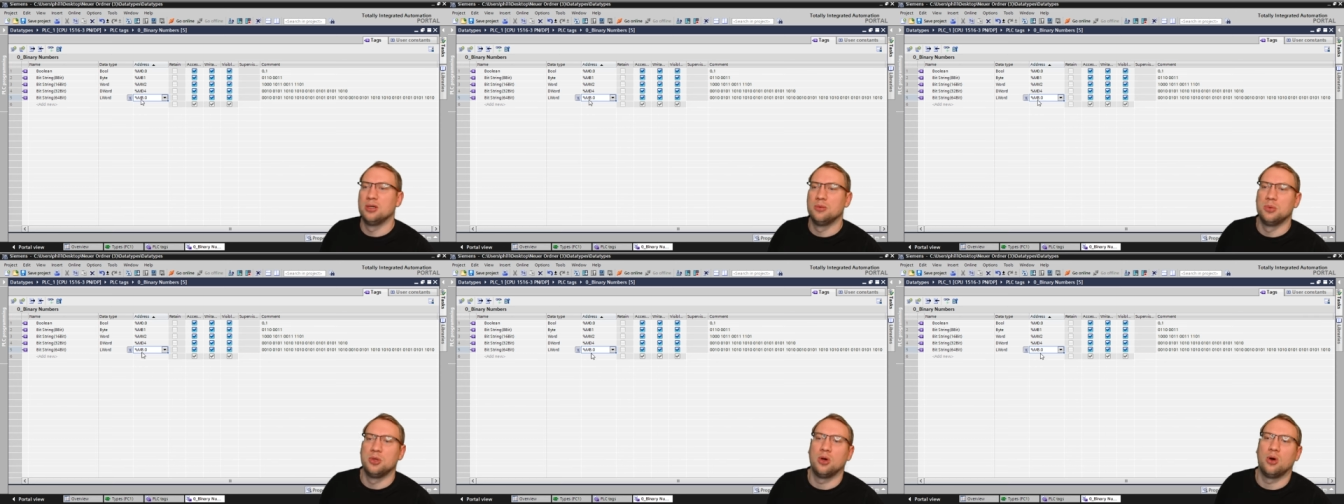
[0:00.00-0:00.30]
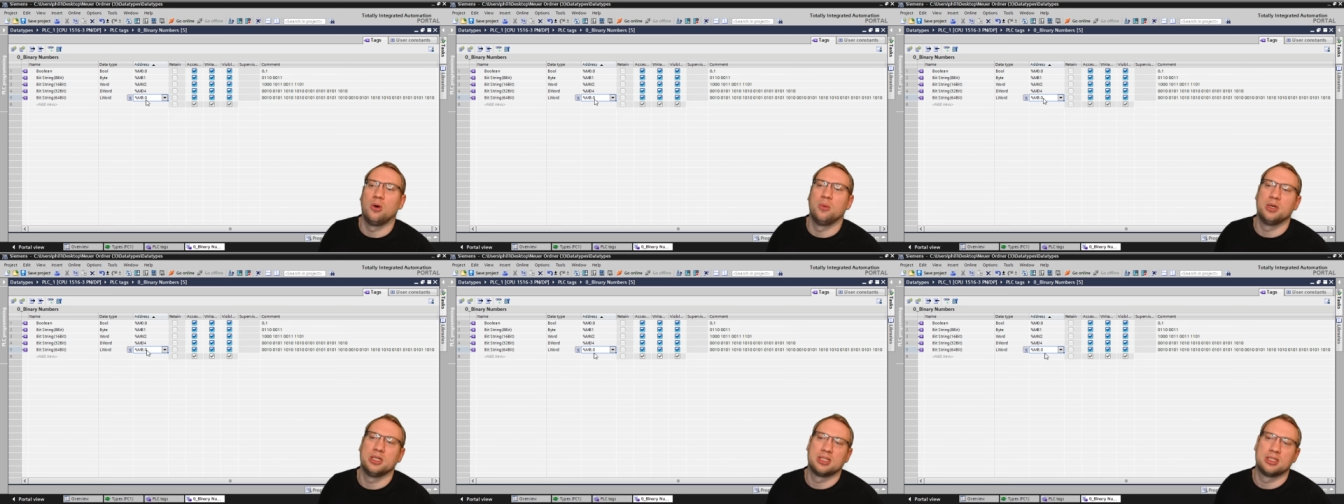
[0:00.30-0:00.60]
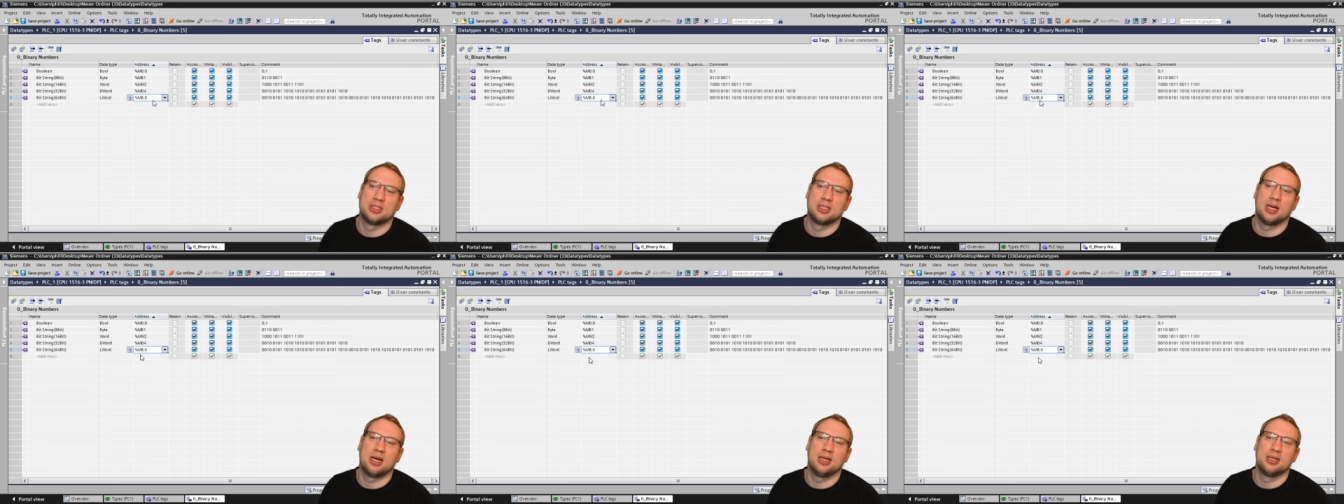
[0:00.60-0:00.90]
We always
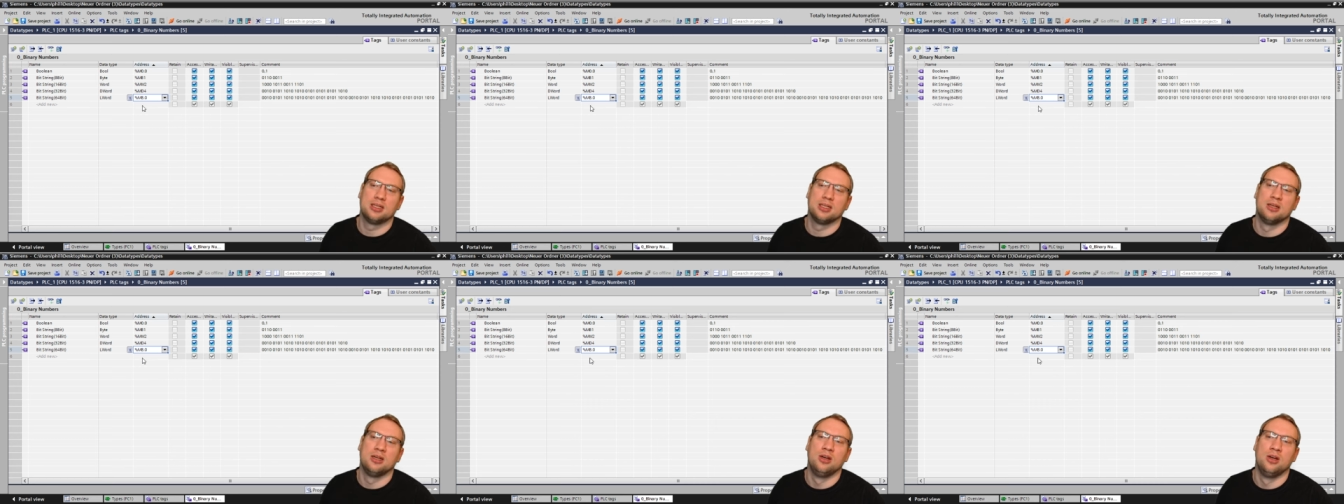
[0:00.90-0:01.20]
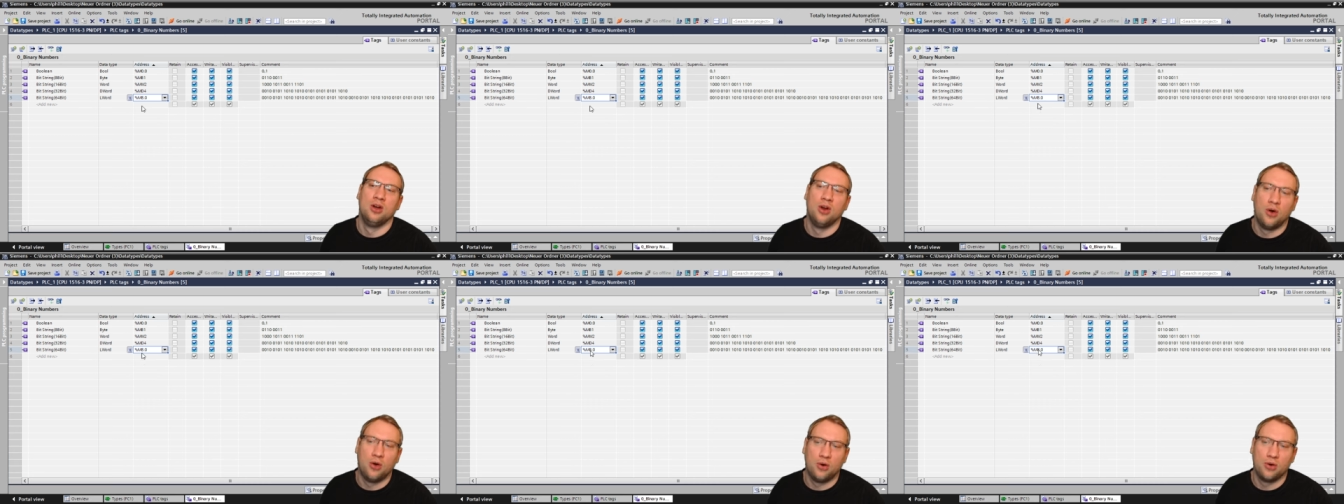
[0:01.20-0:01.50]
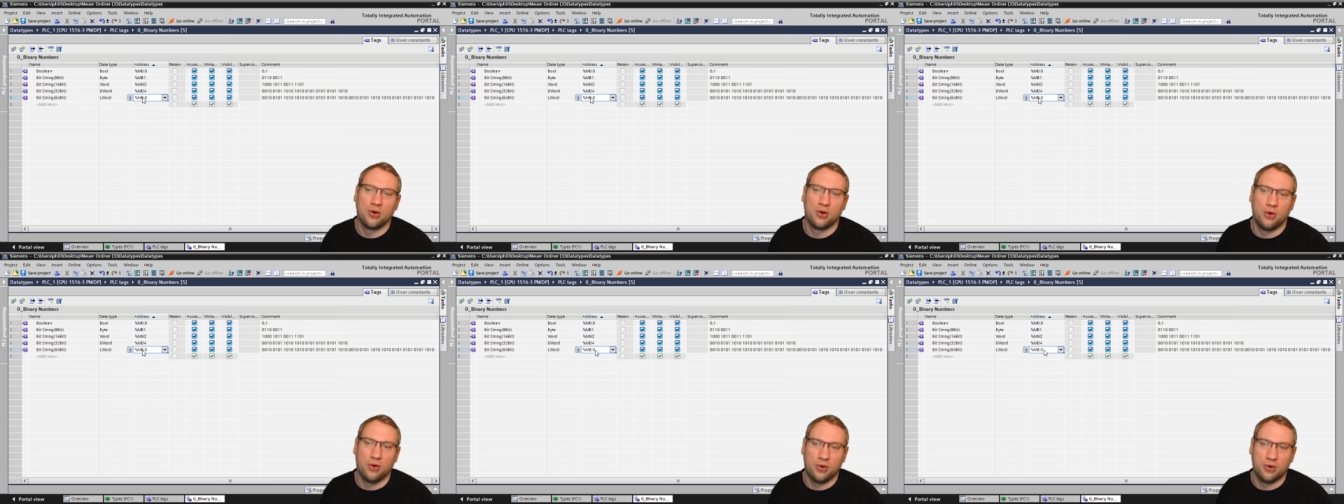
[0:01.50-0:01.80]
start a
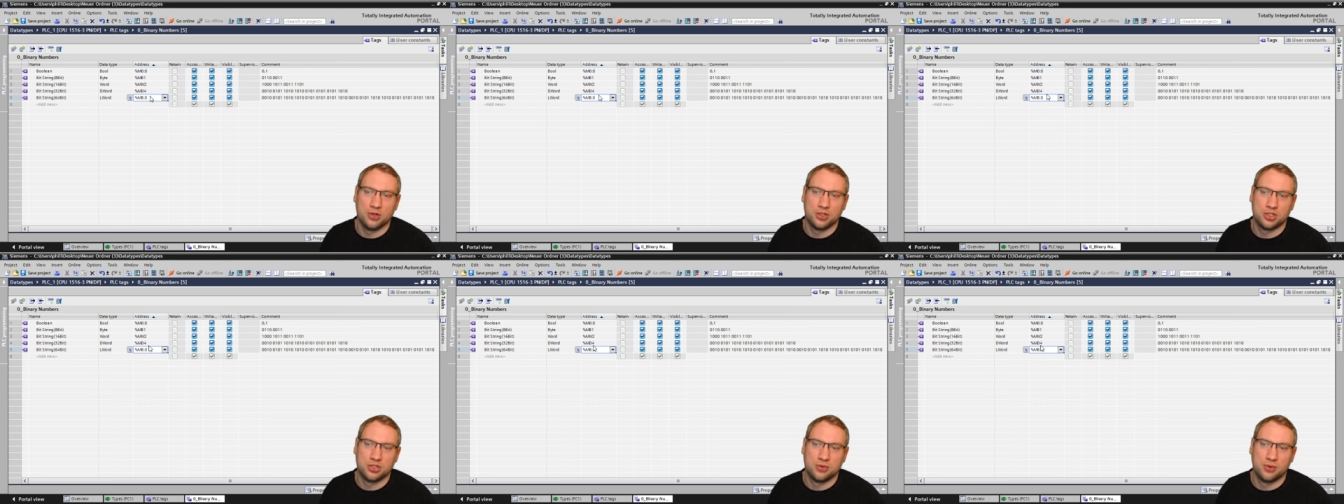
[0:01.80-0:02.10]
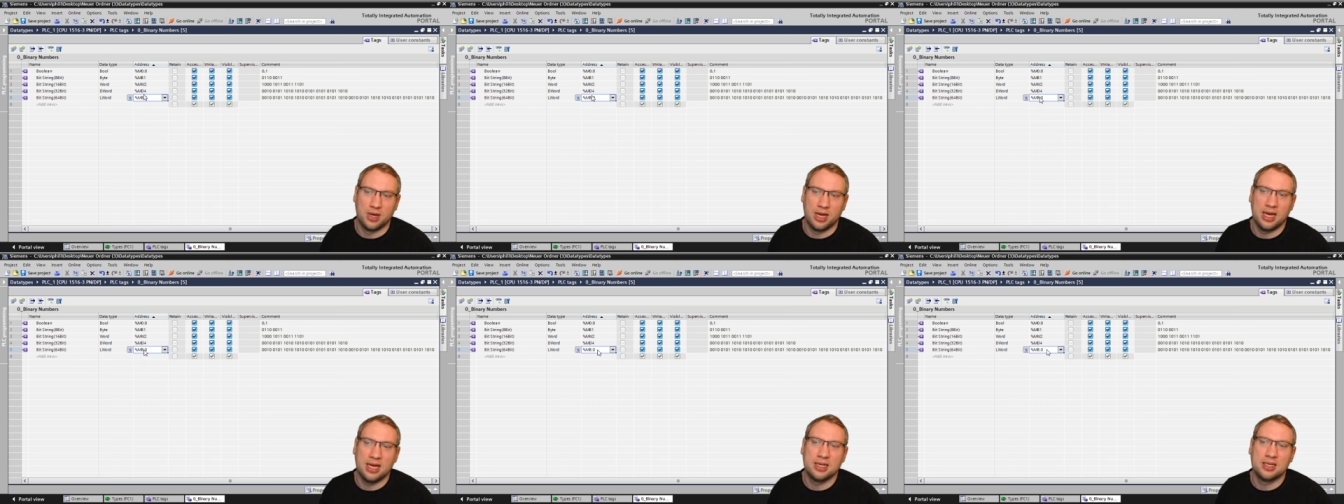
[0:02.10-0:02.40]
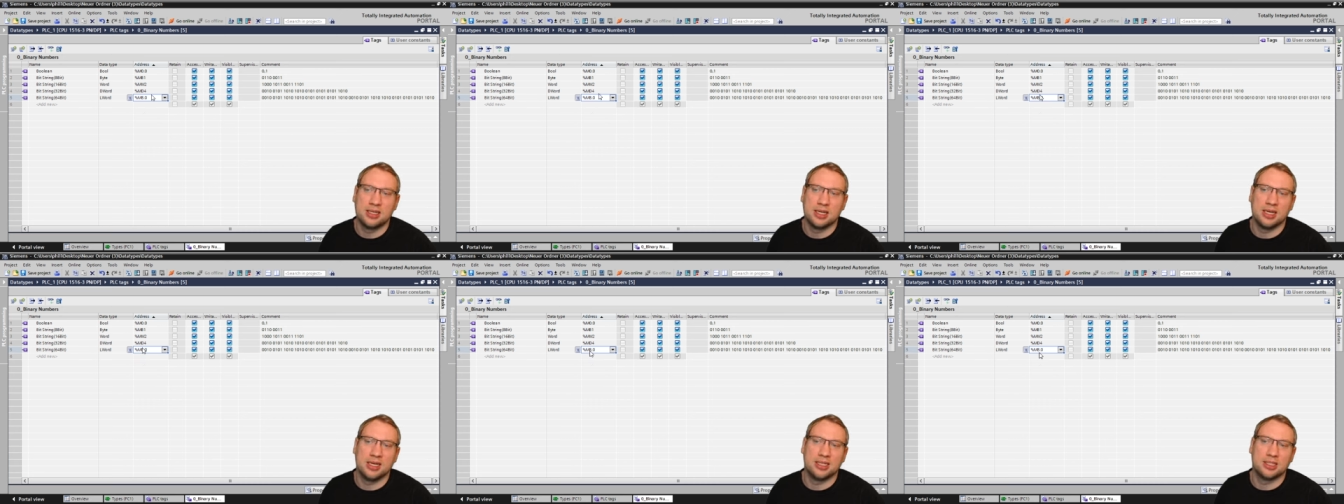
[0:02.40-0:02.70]
long also at
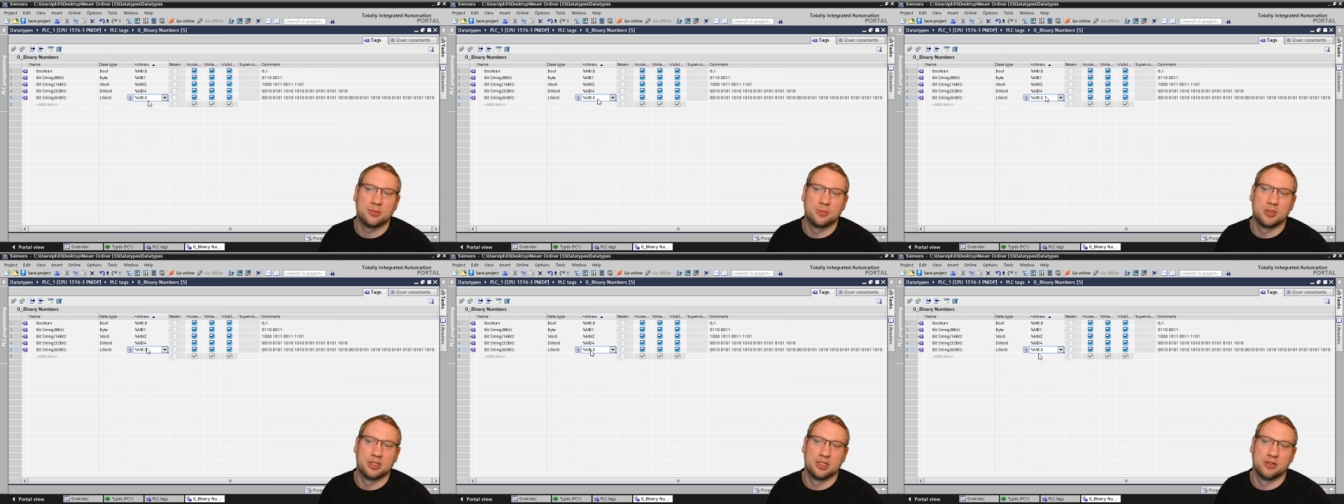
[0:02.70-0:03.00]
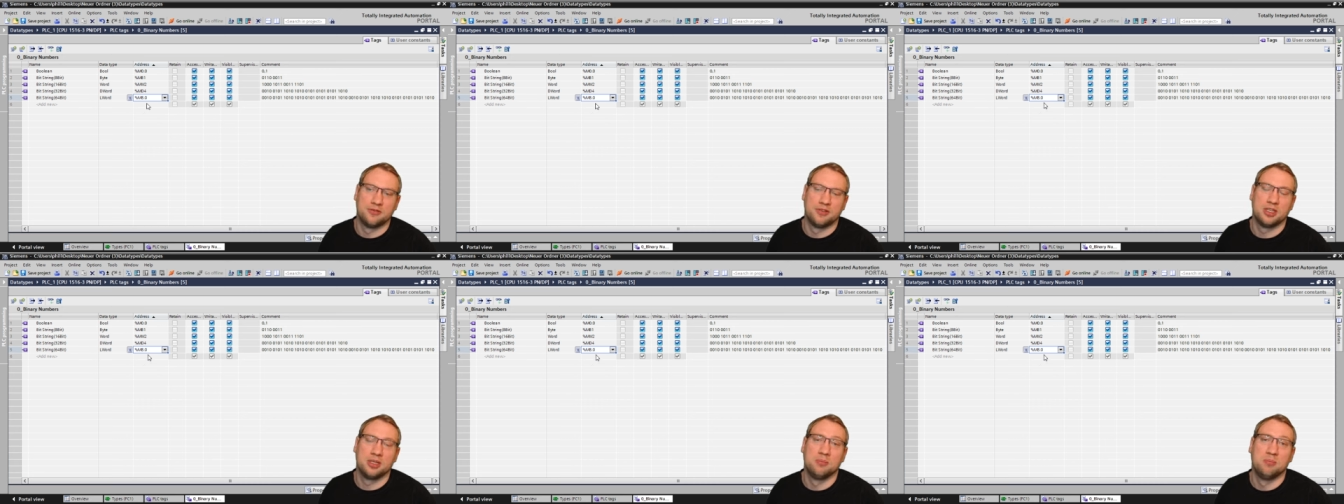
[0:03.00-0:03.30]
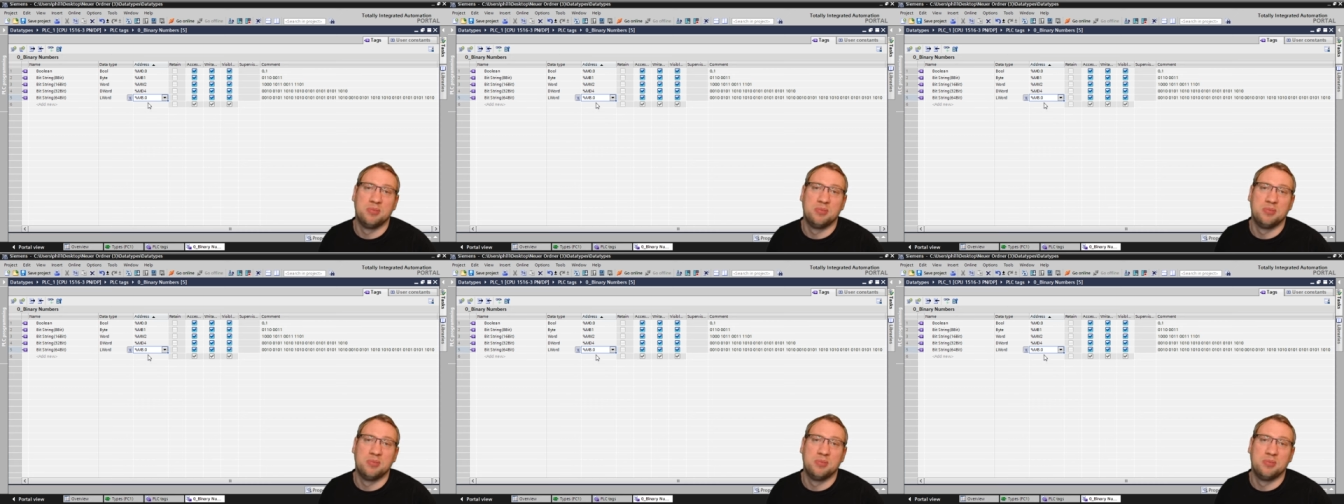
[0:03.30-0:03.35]
a specific